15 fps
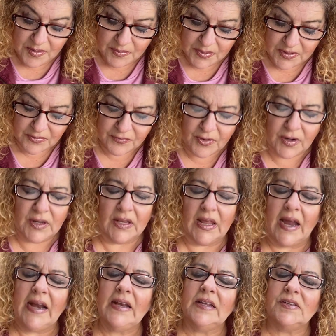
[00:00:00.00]
but if our
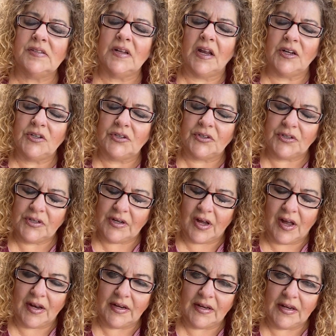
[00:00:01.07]
light is not turned
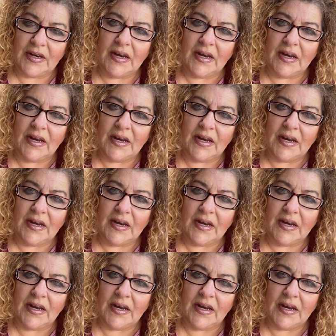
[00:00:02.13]
on,